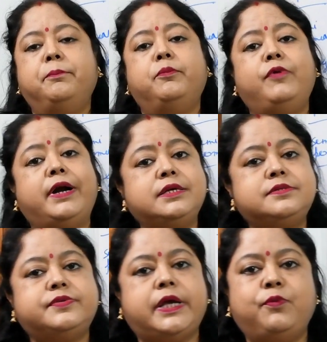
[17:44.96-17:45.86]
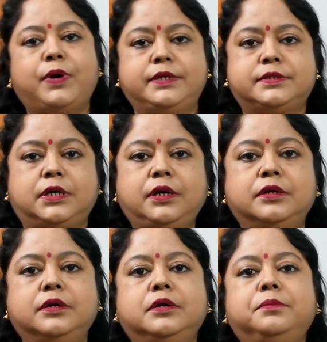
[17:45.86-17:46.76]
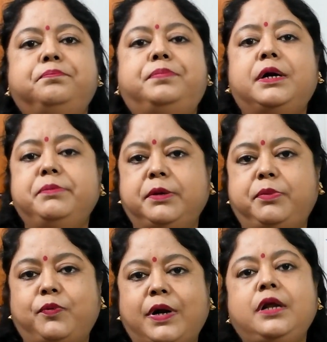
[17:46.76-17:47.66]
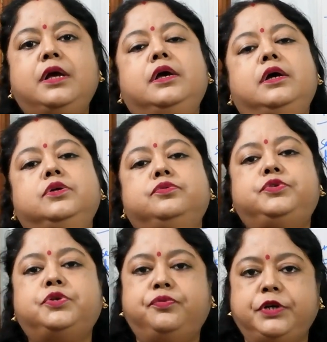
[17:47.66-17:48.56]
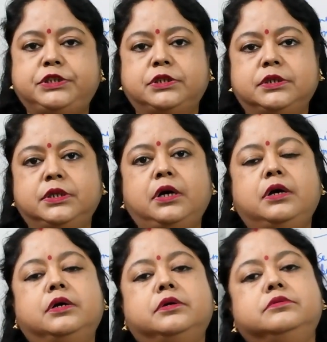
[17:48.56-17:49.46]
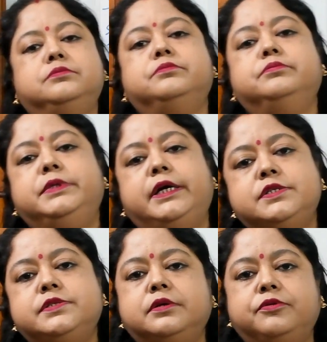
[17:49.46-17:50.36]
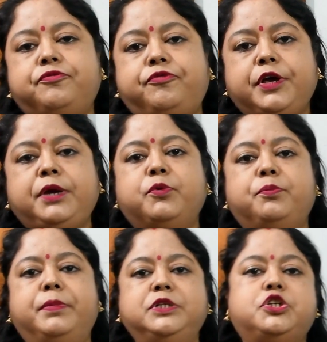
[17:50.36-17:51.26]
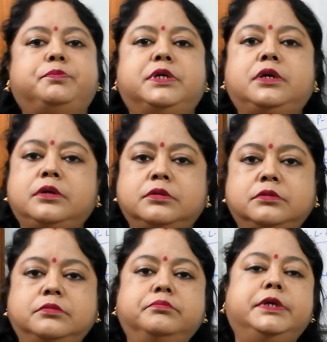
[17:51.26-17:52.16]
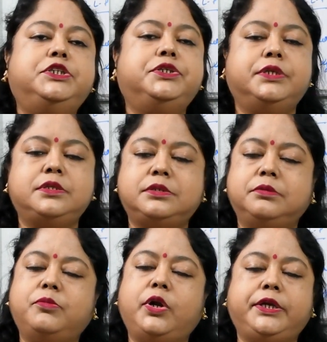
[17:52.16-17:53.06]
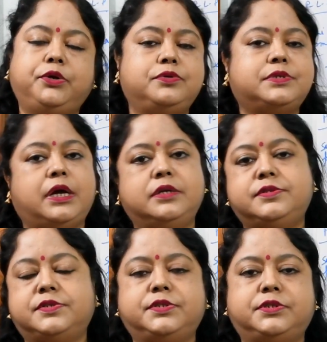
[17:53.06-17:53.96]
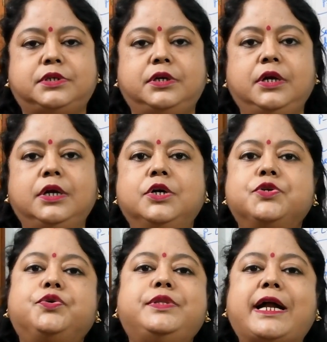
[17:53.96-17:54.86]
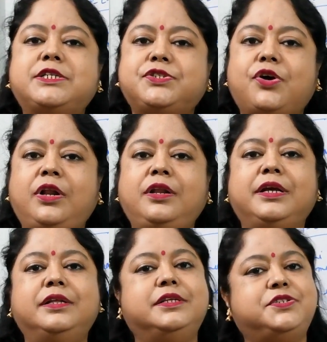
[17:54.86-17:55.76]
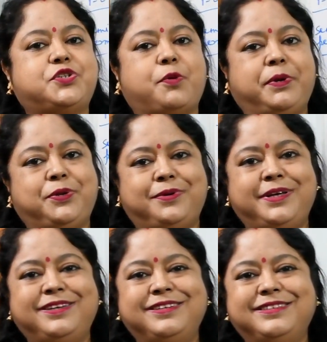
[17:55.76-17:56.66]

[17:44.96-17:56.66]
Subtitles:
Whereas cell wall is the permeable one, through which there is free movement of the materials, molecules, ions, etc. So that's all in this topic today.